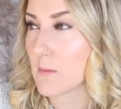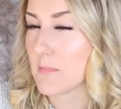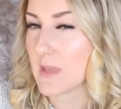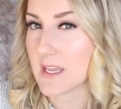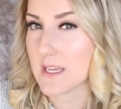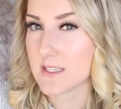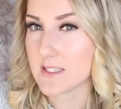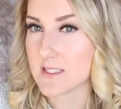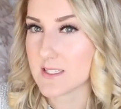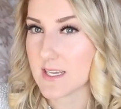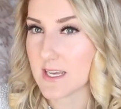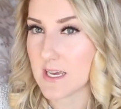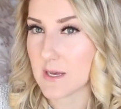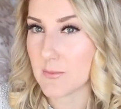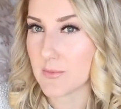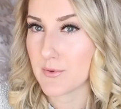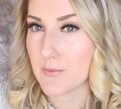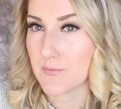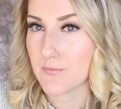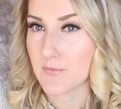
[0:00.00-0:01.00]
biggest
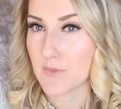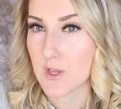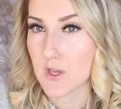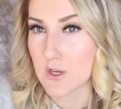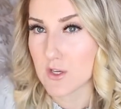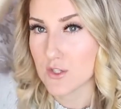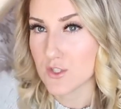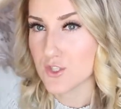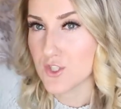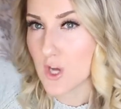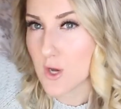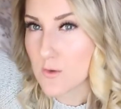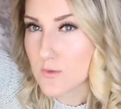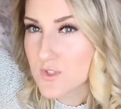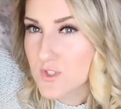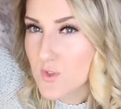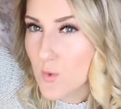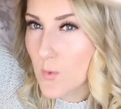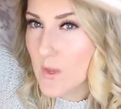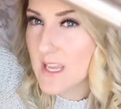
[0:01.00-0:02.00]
tip, don't
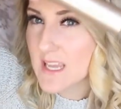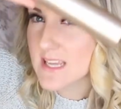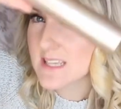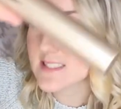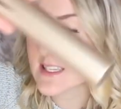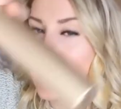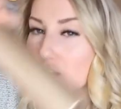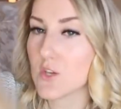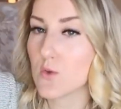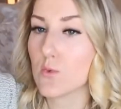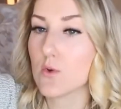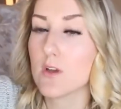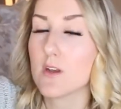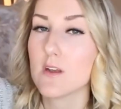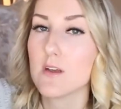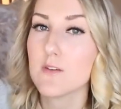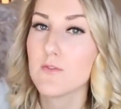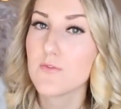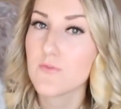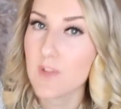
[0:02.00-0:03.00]
squeeze like you would
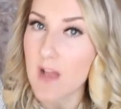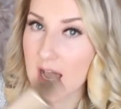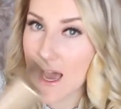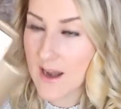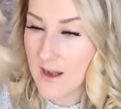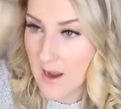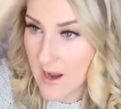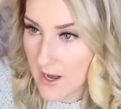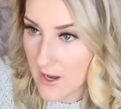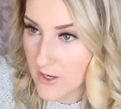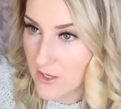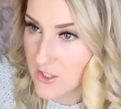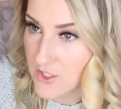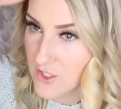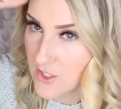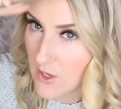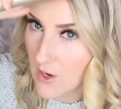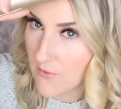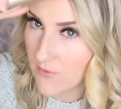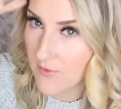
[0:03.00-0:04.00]
a flat iron, because
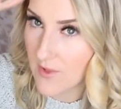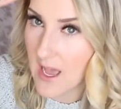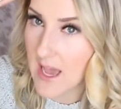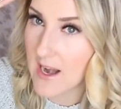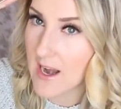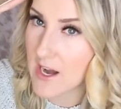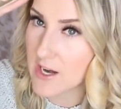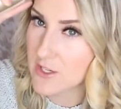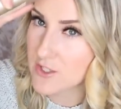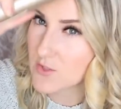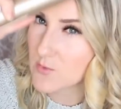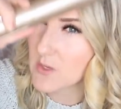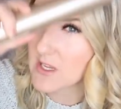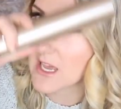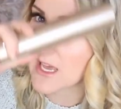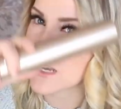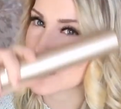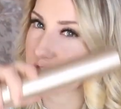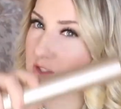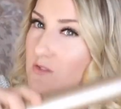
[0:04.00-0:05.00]
you know flat irons you
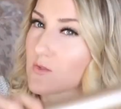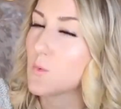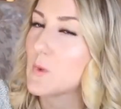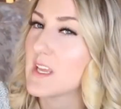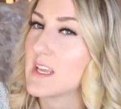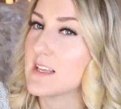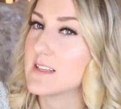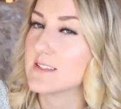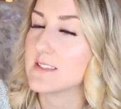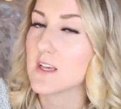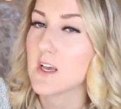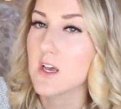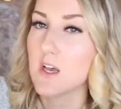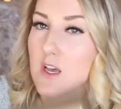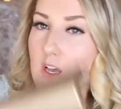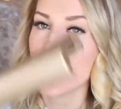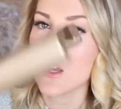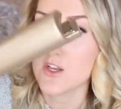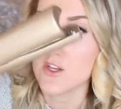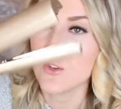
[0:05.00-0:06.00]
kind of squeeze.
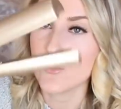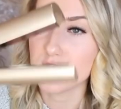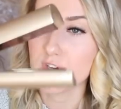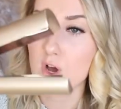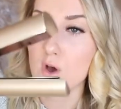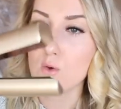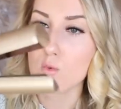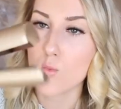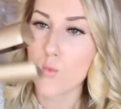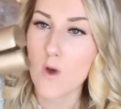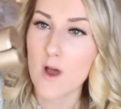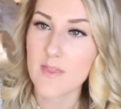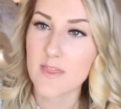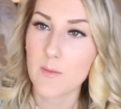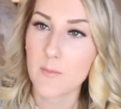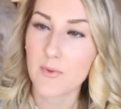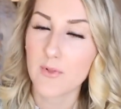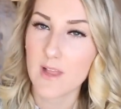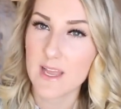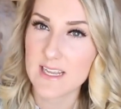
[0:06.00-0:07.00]
You don't want
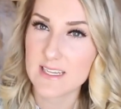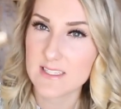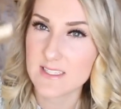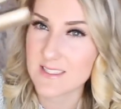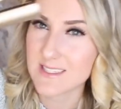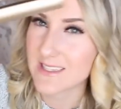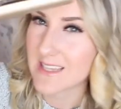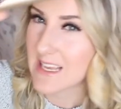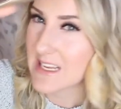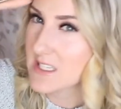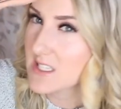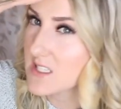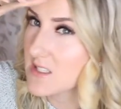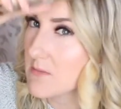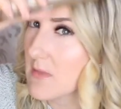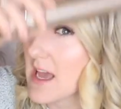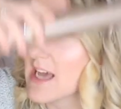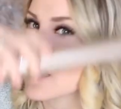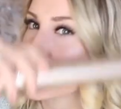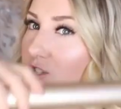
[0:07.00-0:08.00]
the plates to like
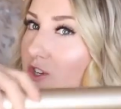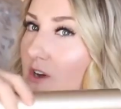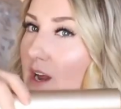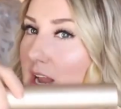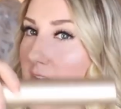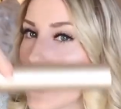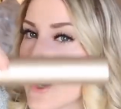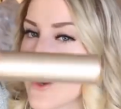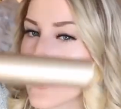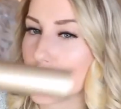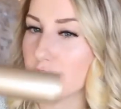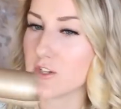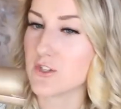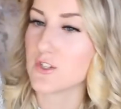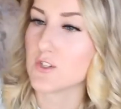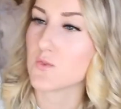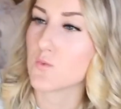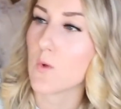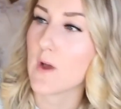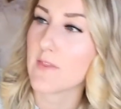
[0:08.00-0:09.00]
smash your hair. You
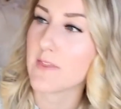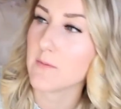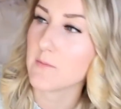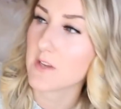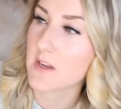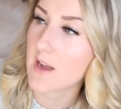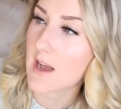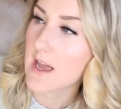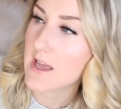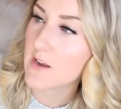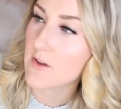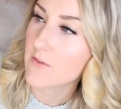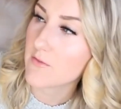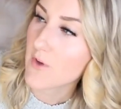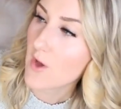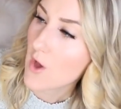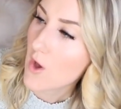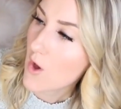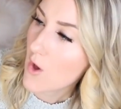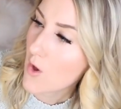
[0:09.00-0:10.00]
just want them to kind
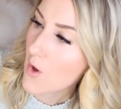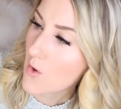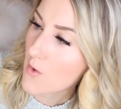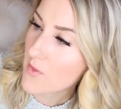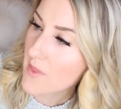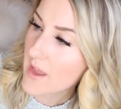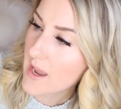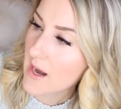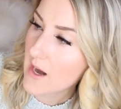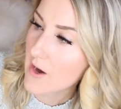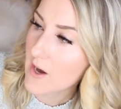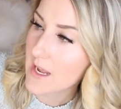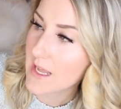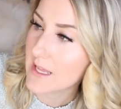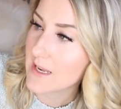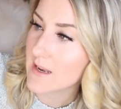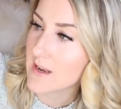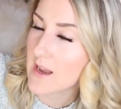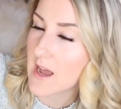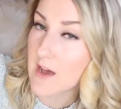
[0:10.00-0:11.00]
of hold the hair
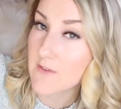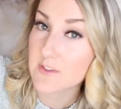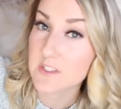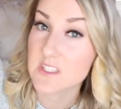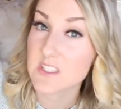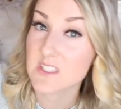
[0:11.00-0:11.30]
in enough,